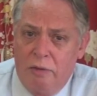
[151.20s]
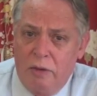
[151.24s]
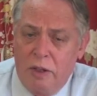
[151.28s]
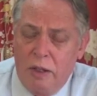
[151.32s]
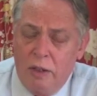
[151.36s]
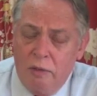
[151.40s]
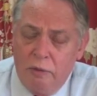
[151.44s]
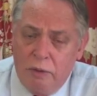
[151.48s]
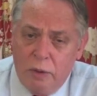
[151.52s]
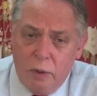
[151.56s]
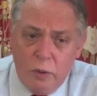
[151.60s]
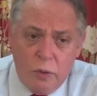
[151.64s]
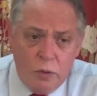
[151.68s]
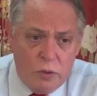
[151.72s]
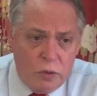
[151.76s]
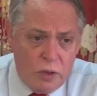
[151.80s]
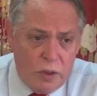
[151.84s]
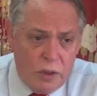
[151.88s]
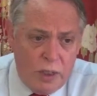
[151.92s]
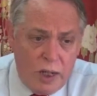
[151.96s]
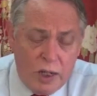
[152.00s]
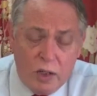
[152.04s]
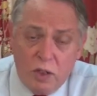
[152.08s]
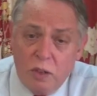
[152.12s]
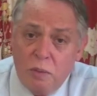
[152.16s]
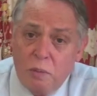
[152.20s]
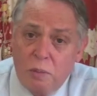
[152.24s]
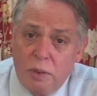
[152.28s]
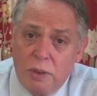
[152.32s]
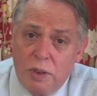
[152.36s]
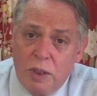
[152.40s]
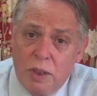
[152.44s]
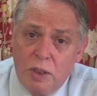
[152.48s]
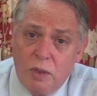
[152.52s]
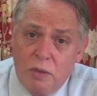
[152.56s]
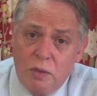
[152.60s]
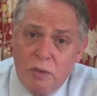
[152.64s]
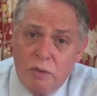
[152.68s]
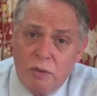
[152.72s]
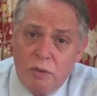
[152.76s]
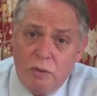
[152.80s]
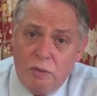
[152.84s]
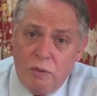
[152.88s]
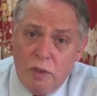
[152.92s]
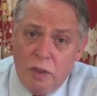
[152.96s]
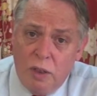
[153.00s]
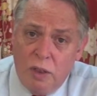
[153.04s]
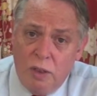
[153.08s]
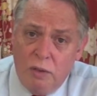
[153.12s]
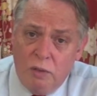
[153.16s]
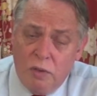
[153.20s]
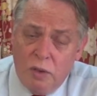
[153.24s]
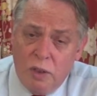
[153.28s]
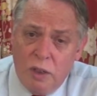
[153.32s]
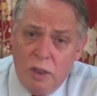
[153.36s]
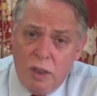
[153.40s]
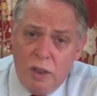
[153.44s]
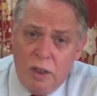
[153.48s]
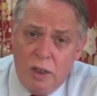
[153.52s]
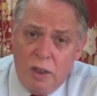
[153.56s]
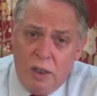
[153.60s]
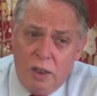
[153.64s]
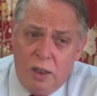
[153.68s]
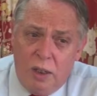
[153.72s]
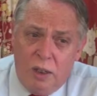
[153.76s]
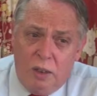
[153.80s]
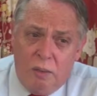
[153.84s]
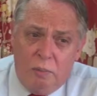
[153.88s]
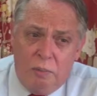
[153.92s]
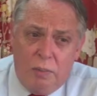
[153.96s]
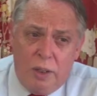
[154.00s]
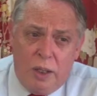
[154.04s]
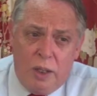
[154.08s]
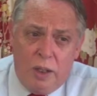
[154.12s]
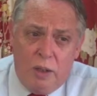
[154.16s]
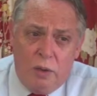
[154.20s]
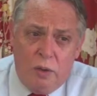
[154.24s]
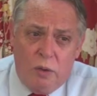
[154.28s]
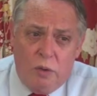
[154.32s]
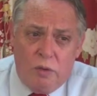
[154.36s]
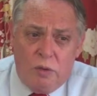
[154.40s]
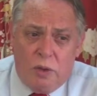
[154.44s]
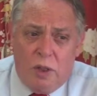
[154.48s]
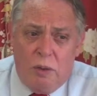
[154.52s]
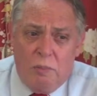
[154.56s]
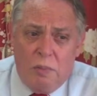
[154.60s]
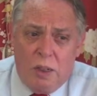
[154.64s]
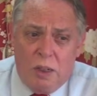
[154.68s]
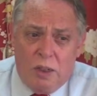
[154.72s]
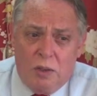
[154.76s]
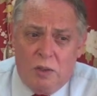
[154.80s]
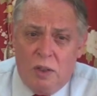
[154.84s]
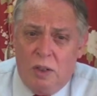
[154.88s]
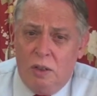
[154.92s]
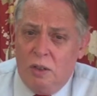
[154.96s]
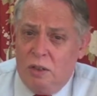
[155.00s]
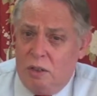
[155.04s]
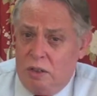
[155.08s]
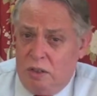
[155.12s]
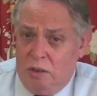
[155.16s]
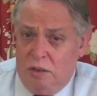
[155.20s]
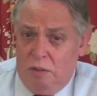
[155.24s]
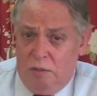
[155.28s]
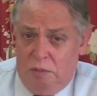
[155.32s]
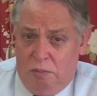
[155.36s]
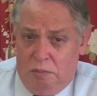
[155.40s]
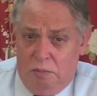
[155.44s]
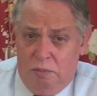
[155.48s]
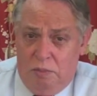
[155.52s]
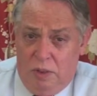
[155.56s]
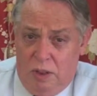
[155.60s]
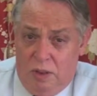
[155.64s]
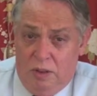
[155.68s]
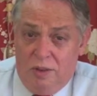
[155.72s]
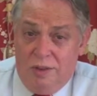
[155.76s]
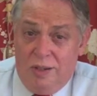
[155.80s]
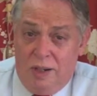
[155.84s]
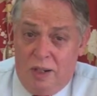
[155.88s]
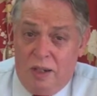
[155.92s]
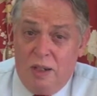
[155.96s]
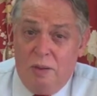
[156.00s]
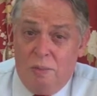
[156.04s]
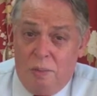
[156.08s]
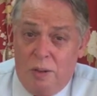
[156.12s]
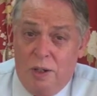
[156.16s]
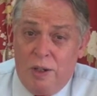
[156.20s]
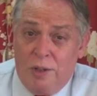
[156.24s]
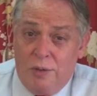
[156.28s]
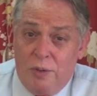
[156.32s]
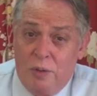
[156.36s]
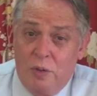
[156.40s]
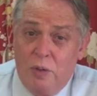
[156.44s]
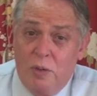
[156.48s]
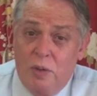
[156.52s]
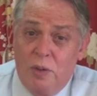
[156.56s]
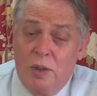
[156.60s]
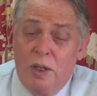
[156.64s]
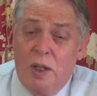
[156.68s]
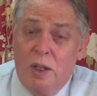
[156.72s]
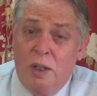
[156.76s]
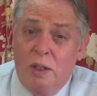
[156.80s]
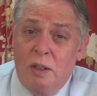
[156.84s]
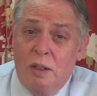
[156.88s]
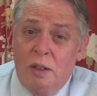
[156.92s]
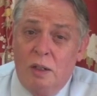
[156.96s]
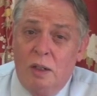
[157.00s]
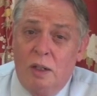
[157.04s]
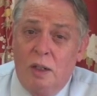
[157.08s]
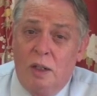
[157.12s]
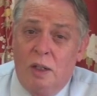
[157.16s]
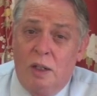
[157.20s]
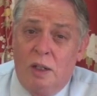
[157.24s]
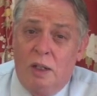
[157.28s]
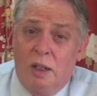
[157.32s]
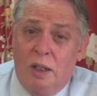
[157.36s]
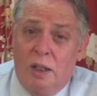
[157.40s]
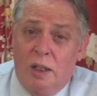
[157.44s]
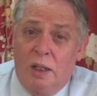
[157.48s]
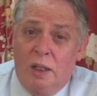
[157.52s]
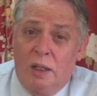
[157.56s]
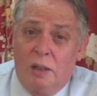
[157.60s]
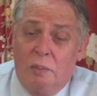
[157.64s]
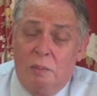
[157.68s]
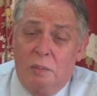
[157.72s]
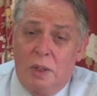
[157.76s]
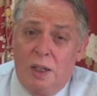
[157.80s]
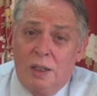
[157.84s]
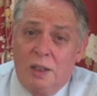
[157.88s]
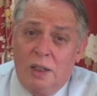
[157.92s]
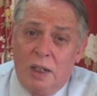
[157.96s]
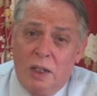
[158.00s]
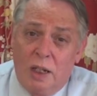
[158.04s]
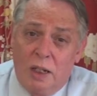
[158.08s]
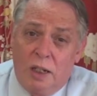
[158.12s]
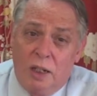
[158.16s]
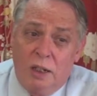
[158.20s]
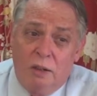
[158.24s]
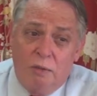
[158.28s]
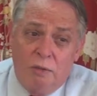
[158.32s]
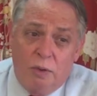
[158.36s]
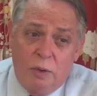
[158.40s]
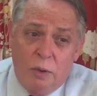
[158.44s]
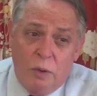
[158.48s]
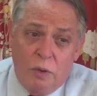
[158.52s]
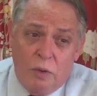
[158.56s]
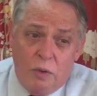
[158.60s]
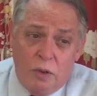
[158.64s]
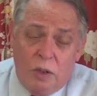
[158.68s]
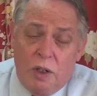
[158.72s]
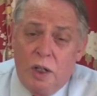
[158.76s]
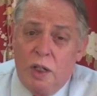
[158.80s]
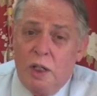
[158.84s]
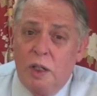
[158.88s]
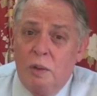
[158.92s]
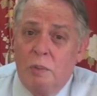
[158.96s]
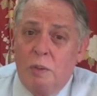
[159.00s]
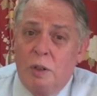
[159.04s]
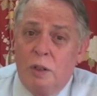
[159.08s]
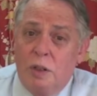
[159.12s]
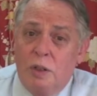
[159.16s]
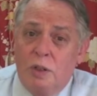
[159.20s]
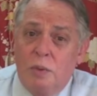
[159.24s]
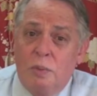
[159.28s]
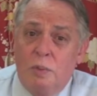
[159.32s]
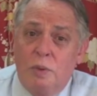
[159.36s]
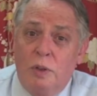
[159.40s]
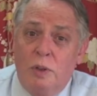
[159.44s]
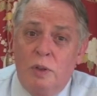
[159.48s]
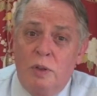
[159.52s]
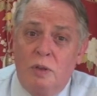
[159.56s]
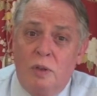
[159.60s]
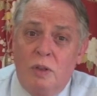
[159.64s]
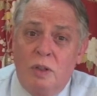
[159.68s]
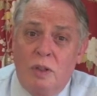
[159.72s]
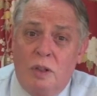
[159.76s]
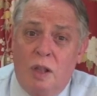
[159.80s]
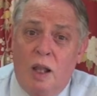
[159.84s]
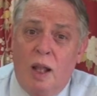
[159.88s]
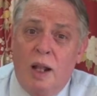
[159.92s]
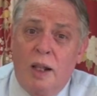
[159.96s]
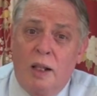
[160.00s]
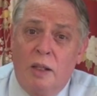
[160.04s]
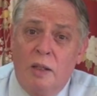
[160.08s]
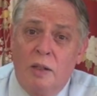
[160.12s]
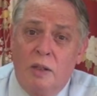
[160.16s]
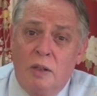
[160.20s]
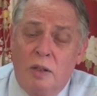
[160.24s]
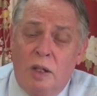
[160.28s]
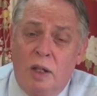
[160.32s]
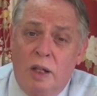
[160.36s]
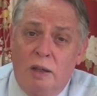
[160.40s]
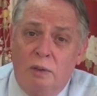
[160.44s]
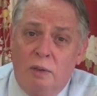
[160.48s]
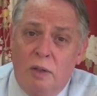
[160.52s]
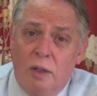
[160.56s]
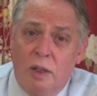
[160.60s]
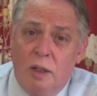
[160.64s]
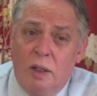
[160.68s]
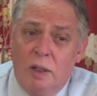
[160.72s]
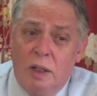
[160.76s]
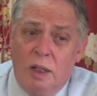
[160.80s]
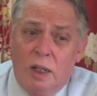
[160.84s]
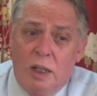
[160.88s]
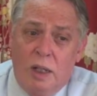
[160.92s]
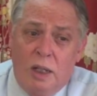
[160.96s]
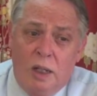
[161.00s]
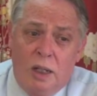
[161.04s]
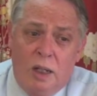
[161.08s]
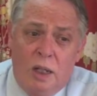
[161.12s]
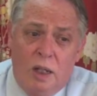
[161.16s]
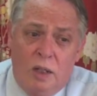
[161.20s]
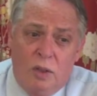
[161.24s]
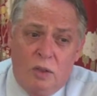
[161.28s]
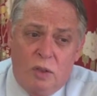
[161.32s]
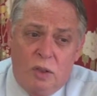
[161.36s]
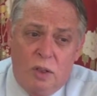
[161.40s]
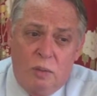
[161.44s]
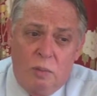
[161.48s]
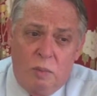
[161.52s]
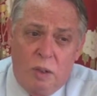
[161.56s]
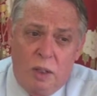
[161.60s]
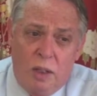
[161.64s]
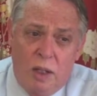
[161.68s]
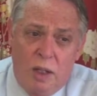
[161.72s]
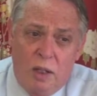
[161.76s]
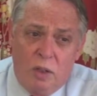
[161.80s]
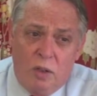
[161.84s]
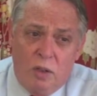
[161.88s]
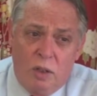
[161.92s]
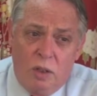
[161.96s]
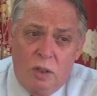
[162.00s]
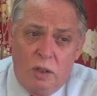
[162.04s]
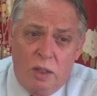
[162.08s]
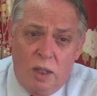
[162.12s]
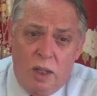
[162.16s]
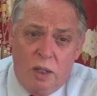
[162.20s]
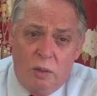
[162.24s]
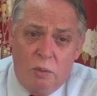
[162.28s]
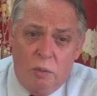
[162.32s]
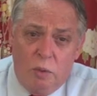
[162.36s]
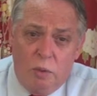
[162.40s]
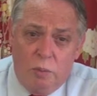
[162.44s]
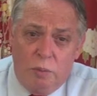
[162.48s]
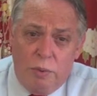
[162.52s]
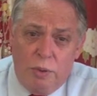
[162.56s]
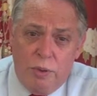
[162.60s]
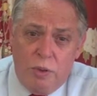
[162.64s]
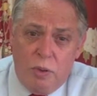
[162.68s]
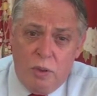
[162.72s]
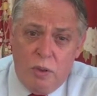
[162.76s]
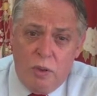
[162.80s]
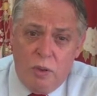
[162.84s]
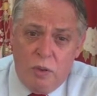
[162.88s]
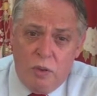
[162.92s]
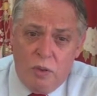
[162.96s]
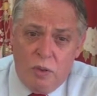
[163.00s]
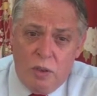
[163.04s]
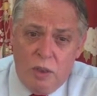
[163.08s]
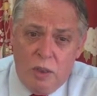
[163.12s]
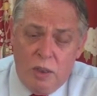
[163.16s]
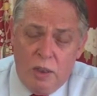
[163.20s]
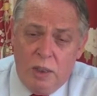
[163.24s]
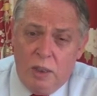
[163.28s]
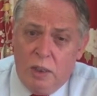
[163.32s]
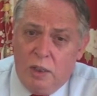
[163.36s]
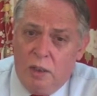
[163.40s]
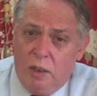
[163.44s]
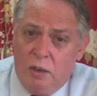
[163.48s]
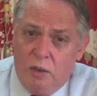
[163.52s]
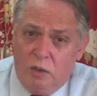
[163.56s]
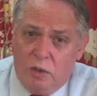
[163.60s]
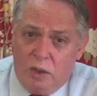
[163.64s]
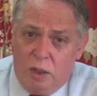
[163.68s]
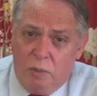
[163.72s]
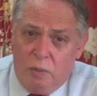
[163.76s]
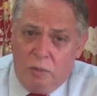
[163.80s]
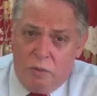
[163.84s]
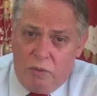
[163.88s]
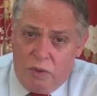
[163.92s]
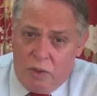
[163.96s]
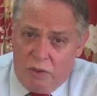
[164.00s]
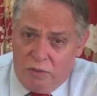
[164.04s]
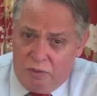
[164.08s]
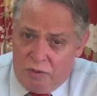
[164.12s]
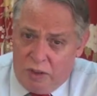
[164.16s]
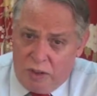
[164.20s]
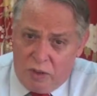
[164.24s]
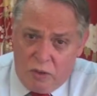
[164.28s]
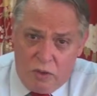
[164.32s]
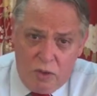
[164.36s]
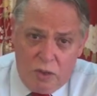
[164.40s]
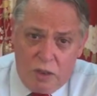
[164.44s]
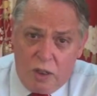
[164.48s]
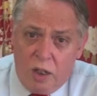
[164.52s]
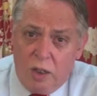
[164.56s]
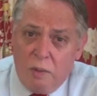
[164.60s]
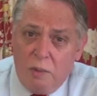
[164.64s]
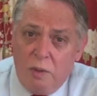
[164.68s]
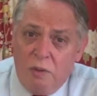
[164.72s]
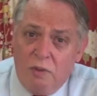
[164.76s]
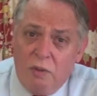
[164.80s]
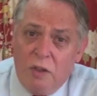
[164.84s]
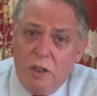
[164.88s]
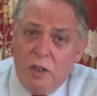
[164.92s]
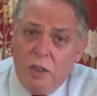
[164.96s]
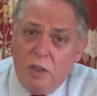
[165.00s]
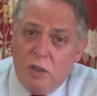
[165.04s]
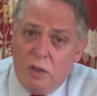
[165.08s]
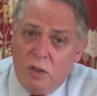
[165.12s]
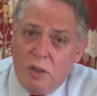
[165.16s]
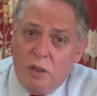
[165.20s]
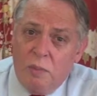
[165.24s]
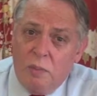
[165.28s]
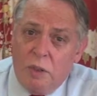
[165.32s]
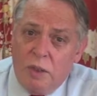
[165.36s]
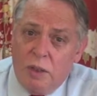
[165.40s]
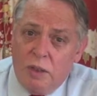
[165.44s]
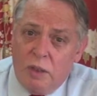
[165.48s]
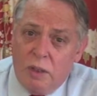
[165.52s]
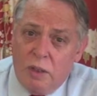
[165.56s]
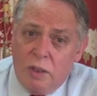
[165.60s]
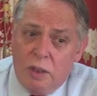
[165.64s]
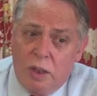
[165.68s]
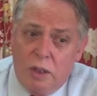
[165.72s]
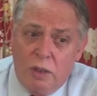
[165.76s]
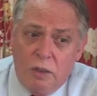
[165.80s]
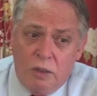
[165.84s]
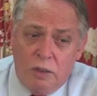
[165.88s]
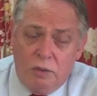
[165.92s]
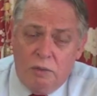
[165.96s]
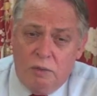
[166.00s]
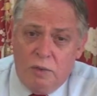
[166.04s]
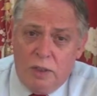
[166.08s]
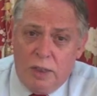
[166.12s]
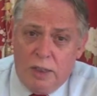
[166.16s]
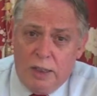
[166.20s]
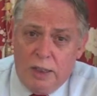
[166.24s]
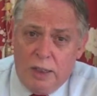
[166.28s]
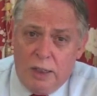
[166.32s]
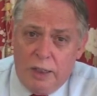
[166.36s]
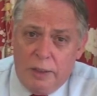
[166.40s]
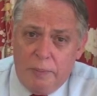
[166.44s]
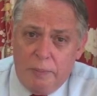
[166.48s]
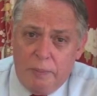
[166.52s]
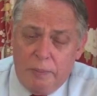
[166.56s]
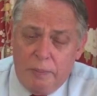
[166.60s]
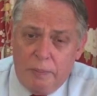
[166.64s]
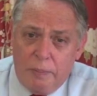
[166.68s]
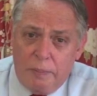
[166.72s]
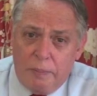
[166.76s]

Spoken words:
influence on action potentials of nerves, but it also makes sense to me as an acupuncturist that magnetic influence on acupuncture points is likely to have a stimulation that will produce some of the effects that are going to be fairly similar to those of needling.